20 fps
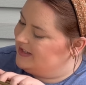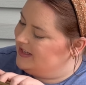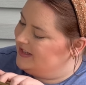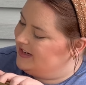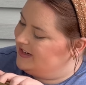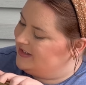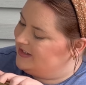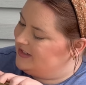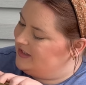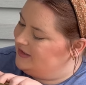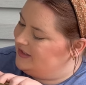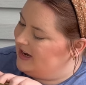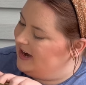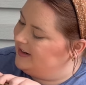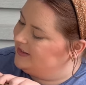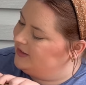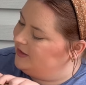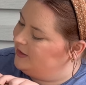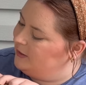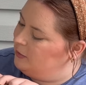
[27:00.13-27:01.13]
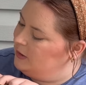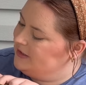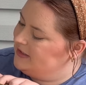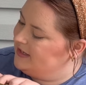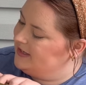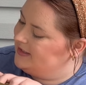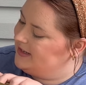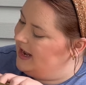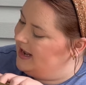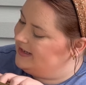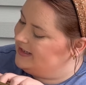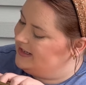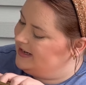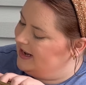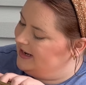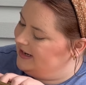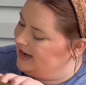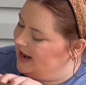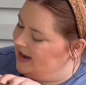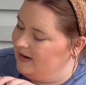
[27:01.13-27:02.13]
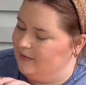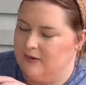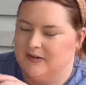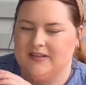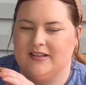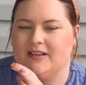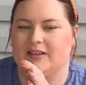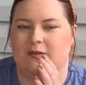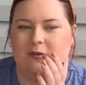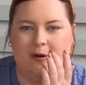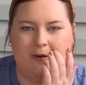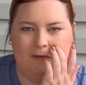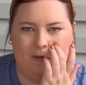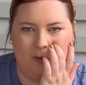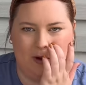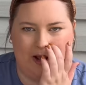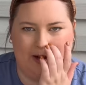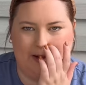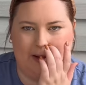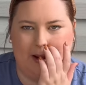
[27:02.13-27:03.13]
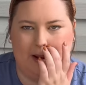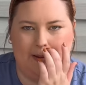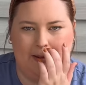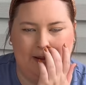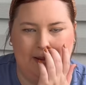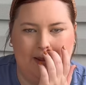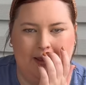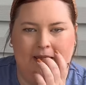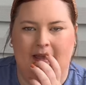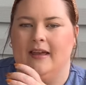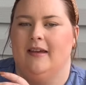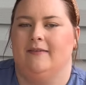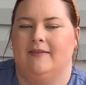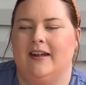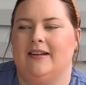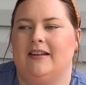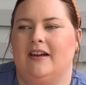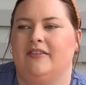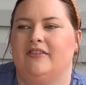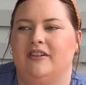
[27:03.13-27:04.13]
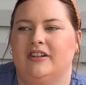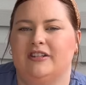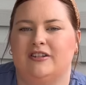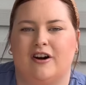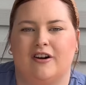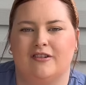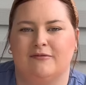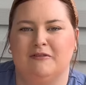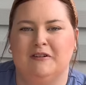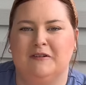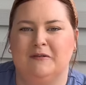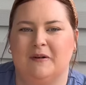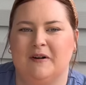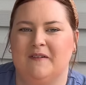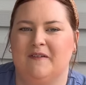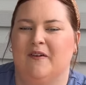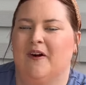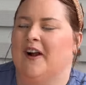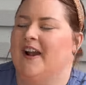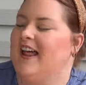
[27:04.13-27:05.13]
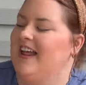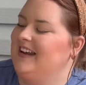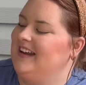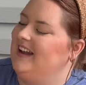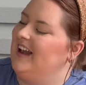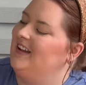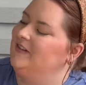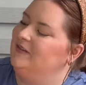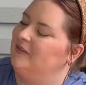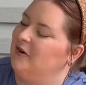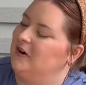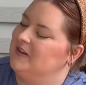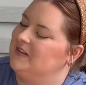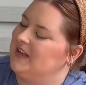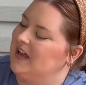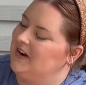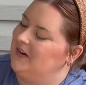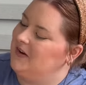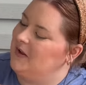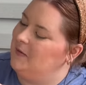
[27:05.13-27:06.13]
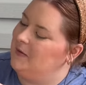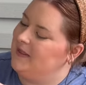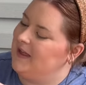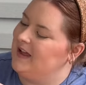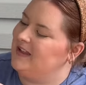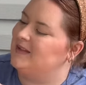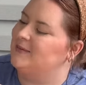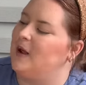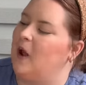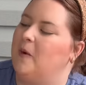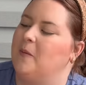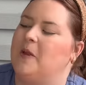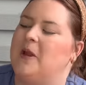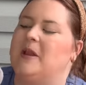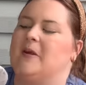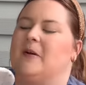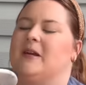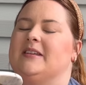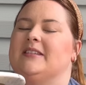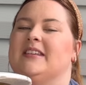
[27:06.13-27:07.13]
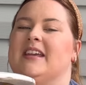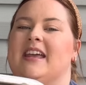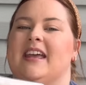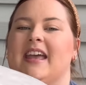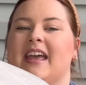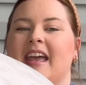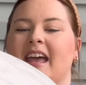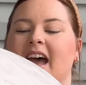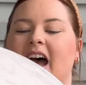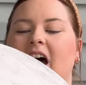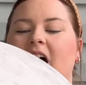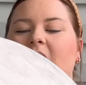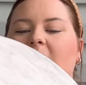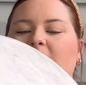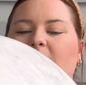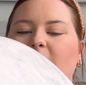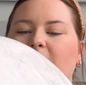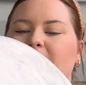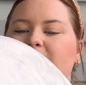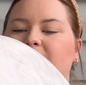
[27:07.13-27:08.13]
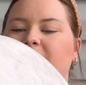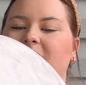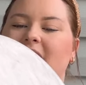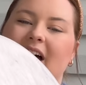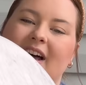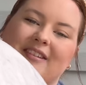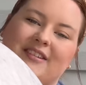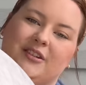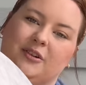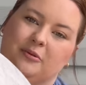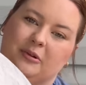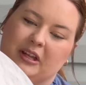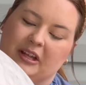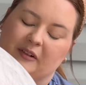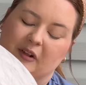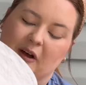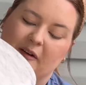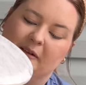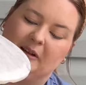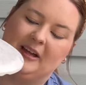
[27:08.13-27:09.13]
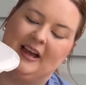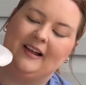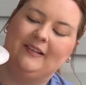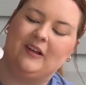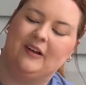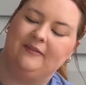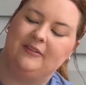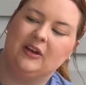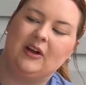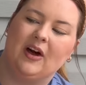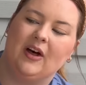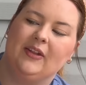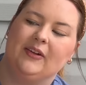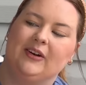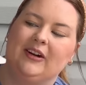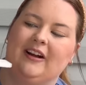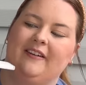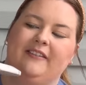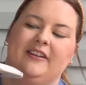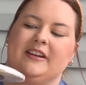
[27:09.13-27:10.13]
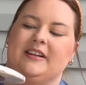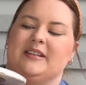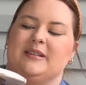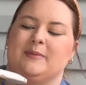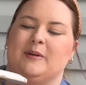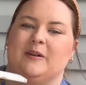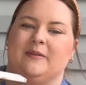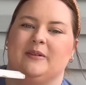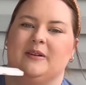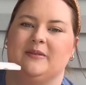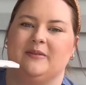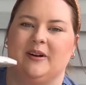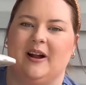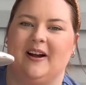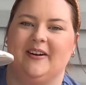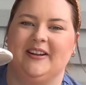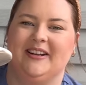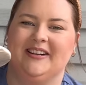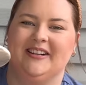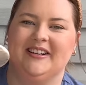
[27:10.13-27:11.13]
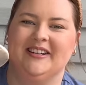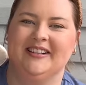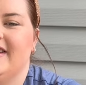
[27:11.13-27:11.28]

that there's two tags on it one says 19.99 and one says 24.99 they definitely charged me 24.99 for it so i don't know what that's about but anyways um, I still really love it. I love the color. I feel like it's perfect for out here.